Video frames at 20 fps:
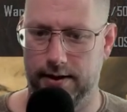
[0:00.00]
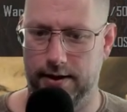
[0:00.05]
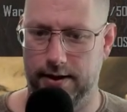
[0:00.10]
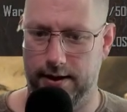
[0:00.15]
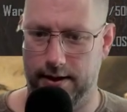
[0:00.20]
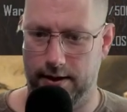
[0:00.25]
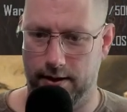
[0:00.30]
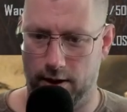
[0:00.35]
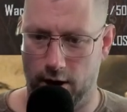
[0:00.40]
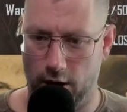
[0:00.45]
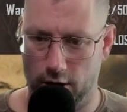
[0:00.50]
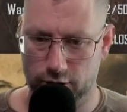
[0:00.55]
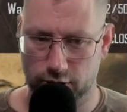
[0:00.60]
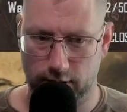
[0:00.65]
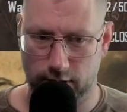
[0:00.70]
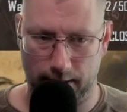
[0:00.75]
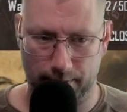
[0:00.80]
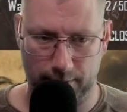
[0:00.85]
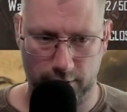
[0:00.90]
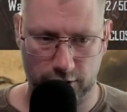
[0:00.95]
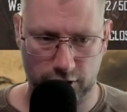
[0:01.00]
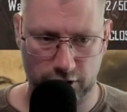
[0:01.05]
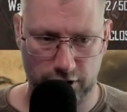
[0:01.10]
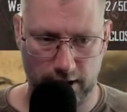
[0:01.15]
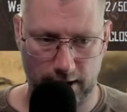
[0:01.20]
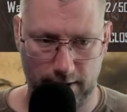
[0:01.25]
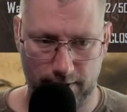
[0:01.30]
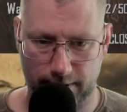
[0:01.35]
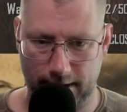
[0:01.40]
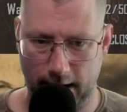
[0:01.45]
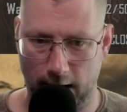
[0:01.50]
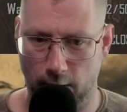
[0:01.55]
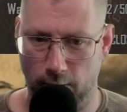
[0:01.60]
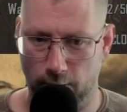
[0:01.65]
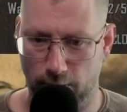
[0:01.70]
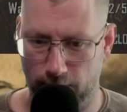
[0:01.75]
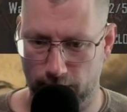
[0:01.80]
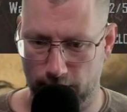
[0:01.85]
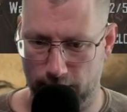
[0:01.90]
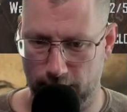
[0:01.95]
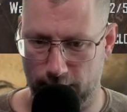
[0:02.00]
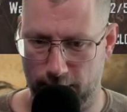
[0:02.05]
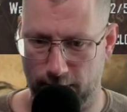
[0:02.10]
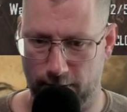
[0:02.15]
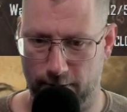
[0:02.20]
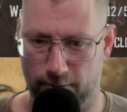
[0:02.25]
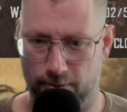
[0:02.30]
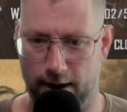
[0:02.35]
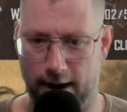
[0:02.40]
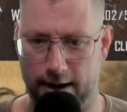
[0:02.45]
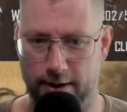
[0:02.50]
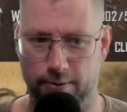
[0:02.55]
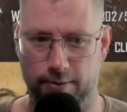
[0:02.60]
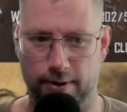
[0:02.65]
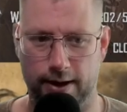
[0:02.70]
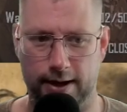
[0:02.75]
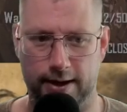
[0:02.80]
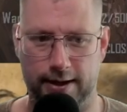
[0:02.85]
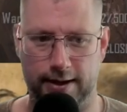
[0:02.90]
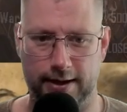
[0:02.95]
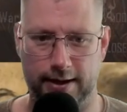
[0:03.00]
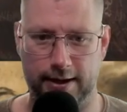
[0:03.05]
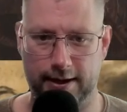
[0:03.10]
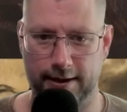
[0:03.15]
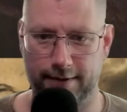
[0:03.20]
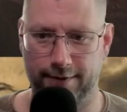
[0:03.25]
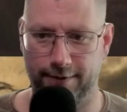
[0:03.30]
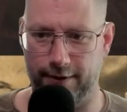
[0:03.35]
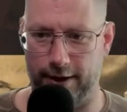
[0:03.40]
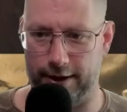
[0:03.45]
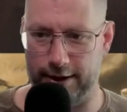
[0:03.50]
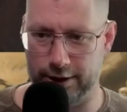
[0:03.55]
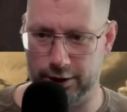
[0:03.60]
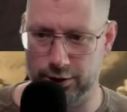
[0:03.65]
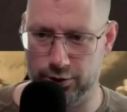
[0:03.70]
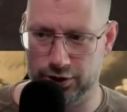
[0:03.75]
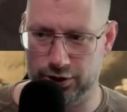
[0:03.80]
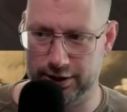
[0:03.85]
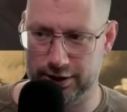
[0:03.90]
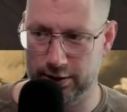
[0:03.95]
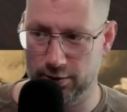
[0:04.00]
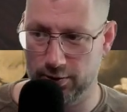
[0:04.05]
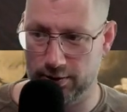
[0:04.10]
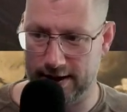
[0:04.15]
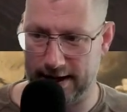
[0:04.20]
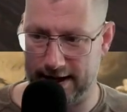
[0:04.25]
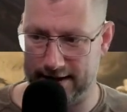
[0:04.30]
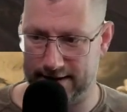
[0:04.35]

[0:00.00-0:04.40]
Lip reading: also I must check now right away if you still get